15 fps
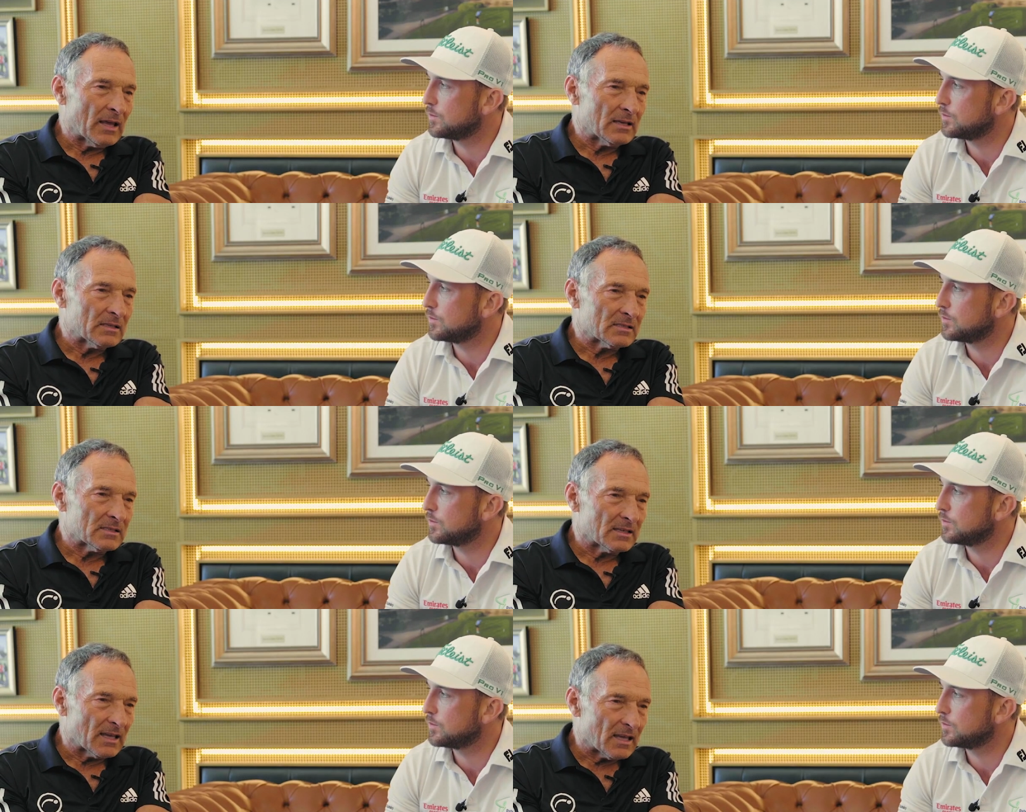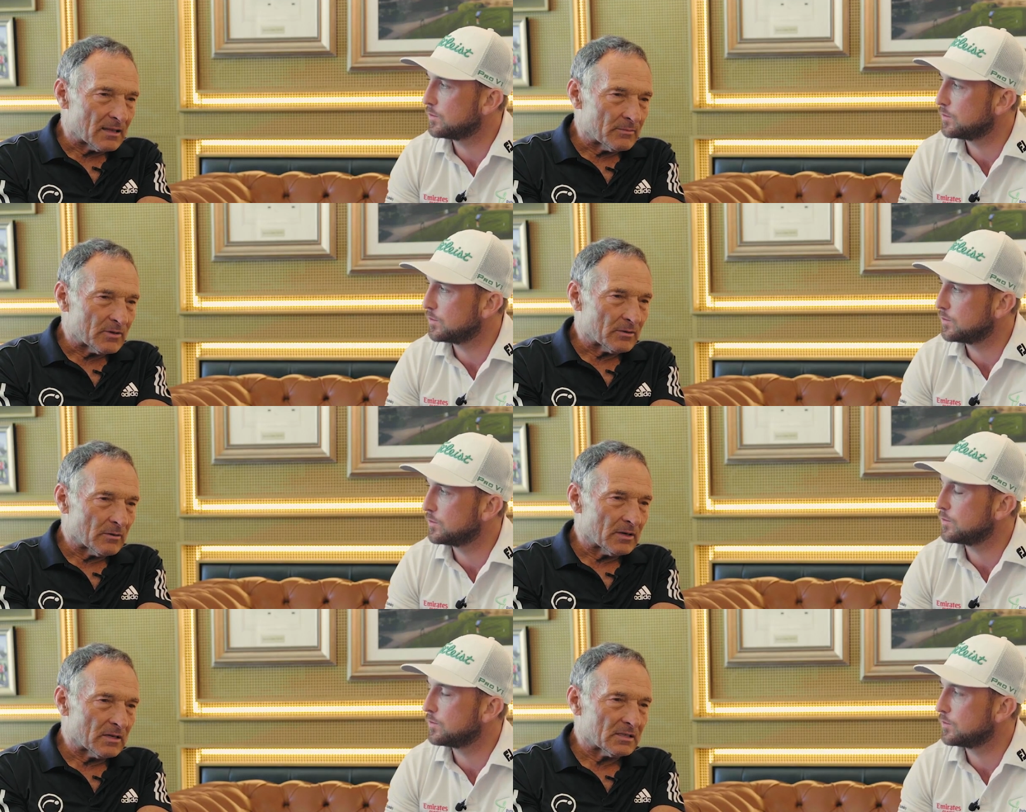Speaker 1: players to get
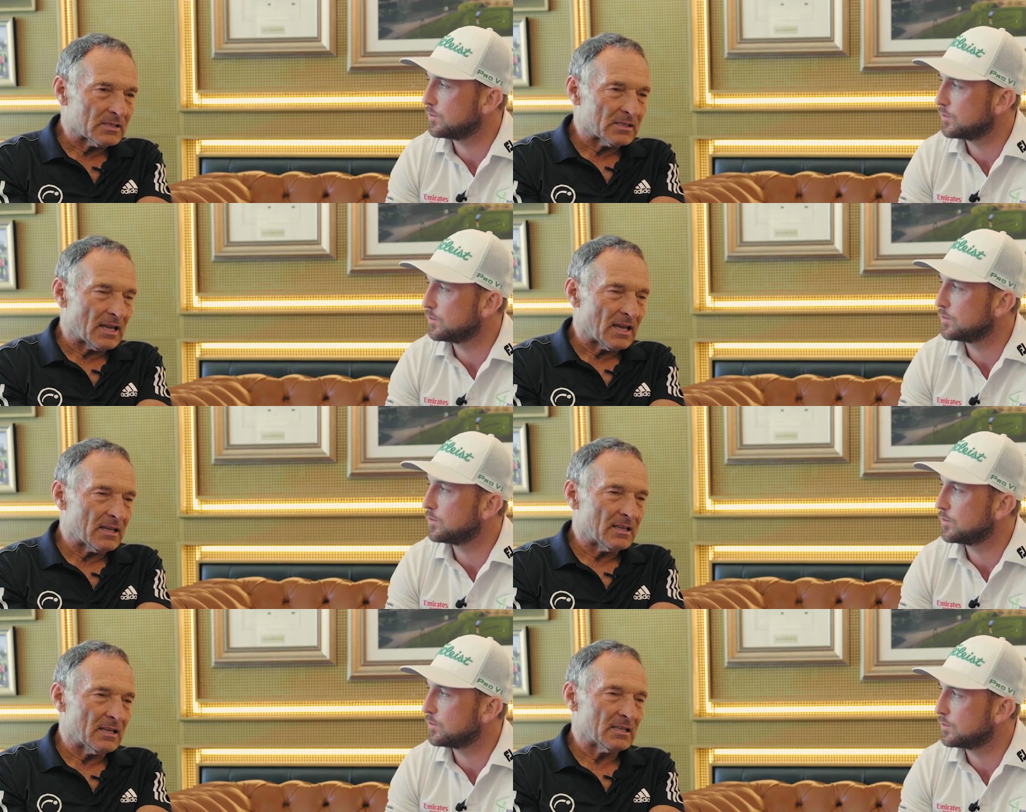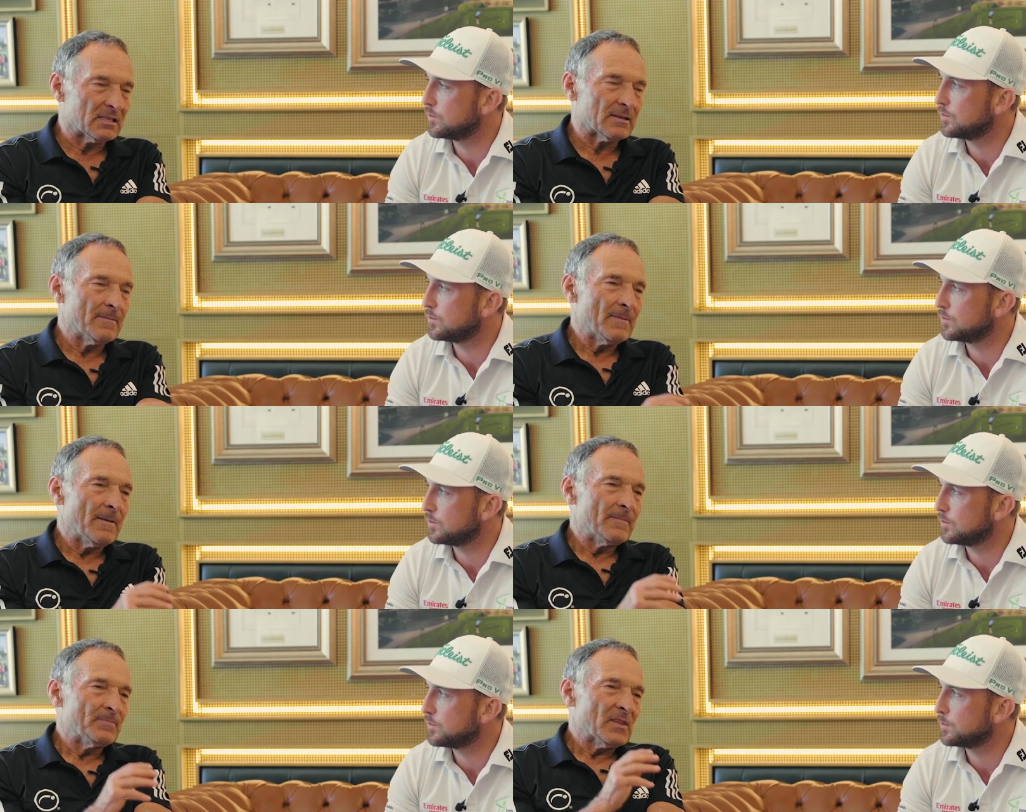them to understand.
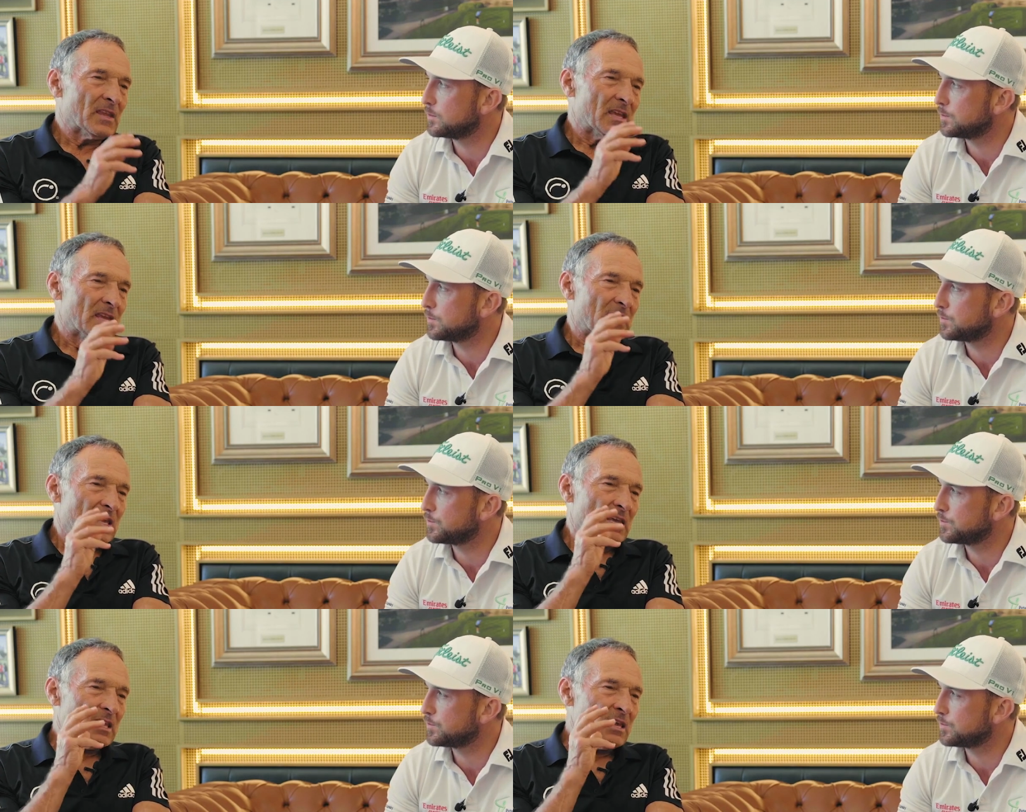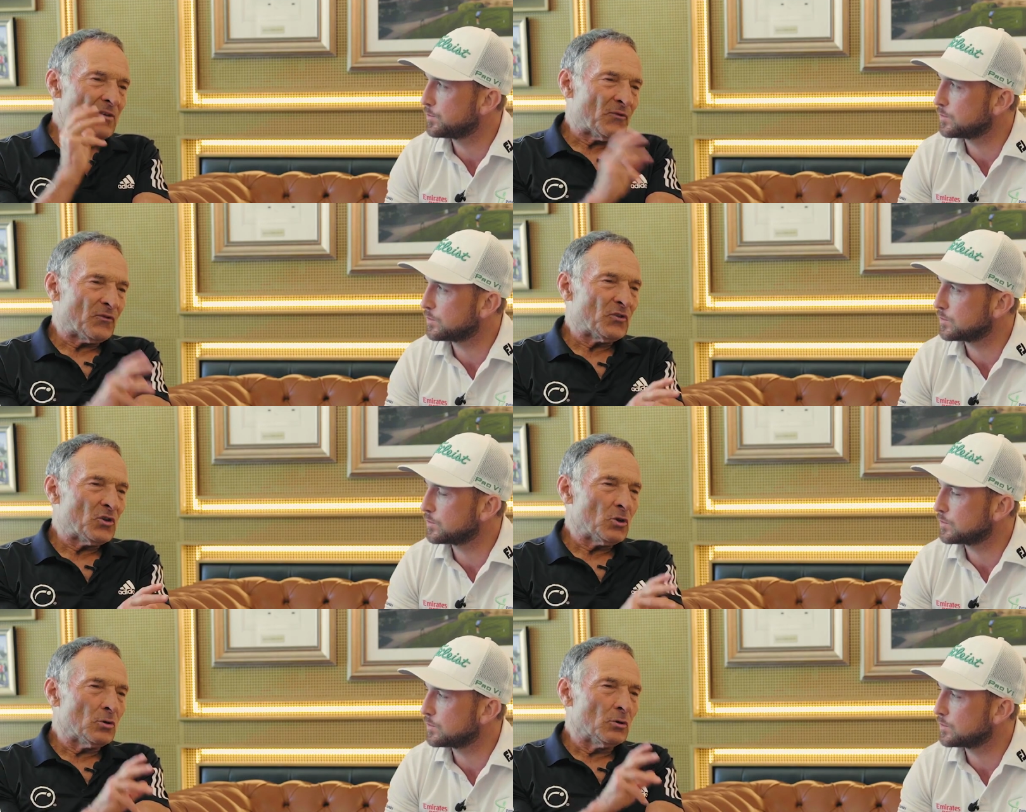
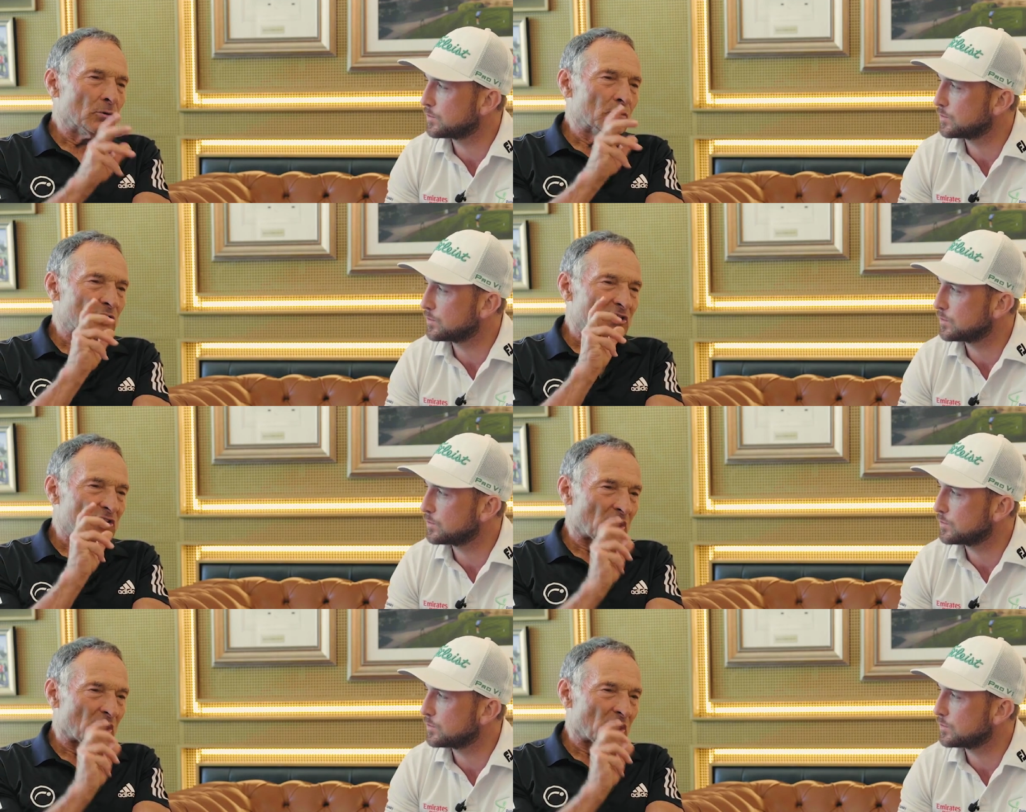If you